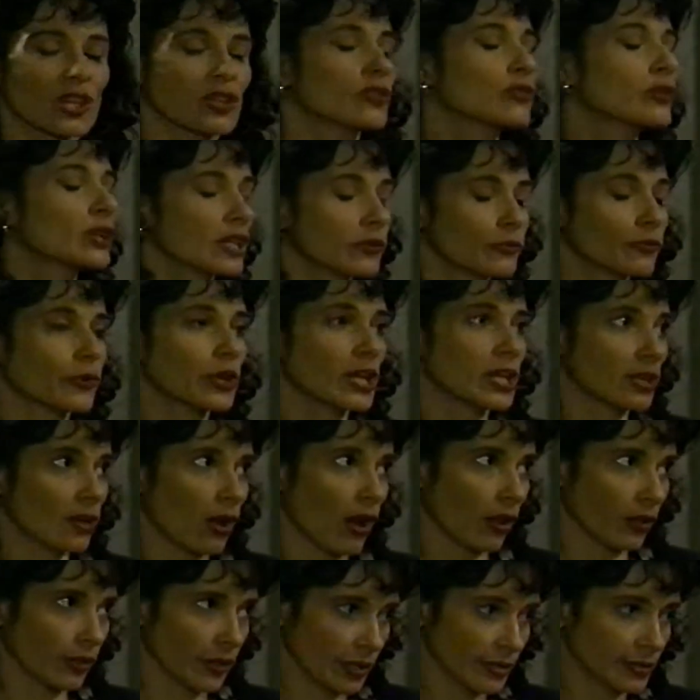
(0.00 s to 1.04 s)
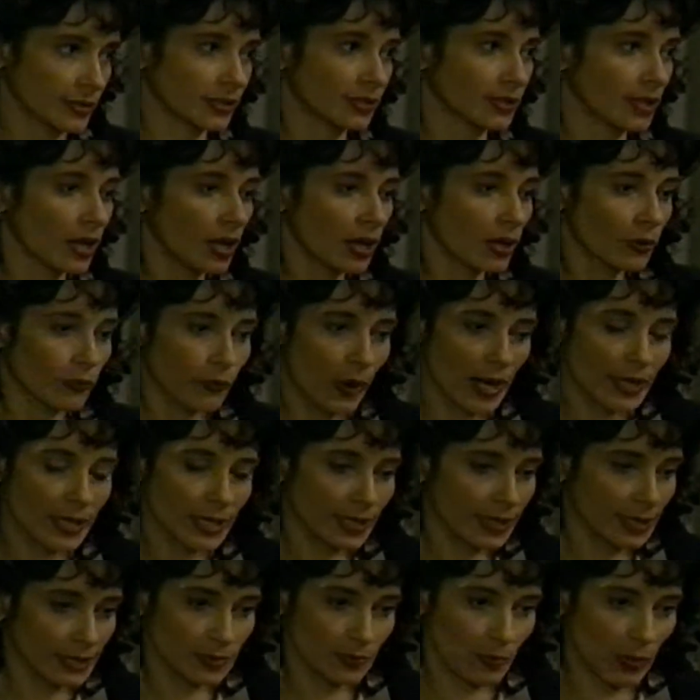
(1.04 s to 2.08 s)
You can read all this.
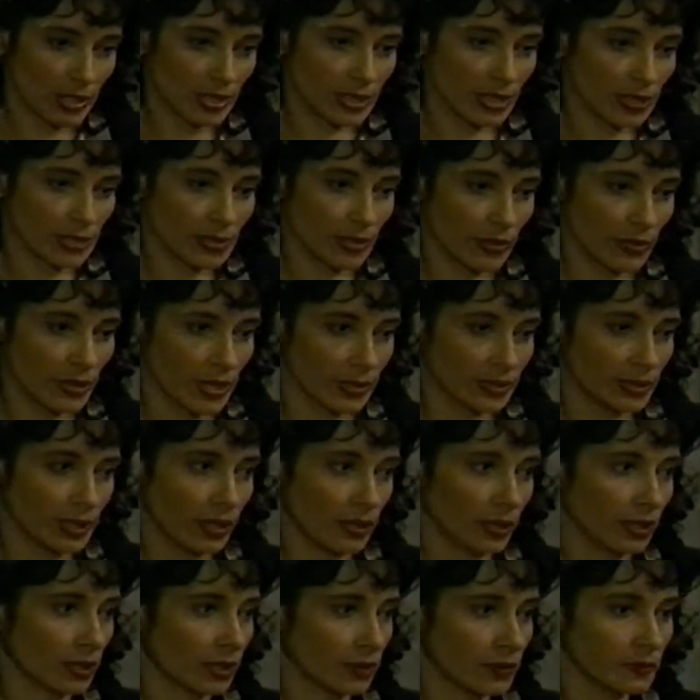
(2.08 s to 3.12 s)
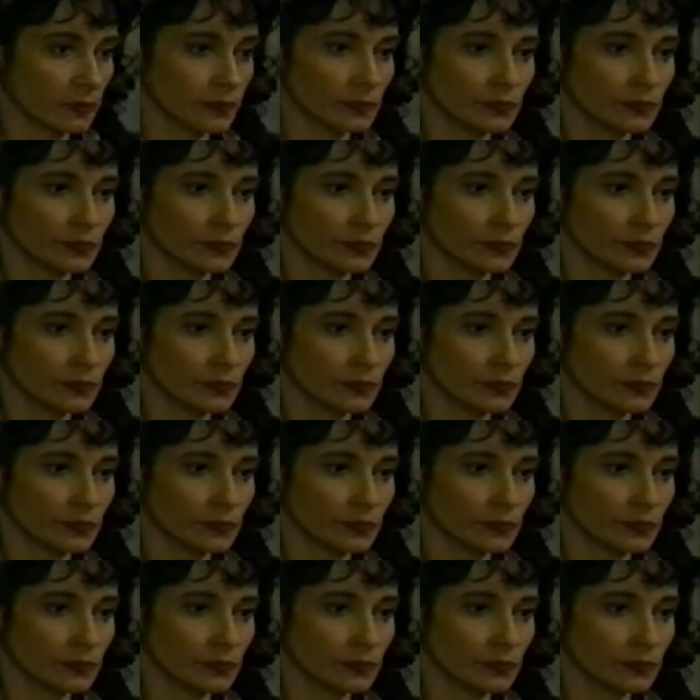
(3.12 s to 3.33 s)
Writing it is much easier than telling.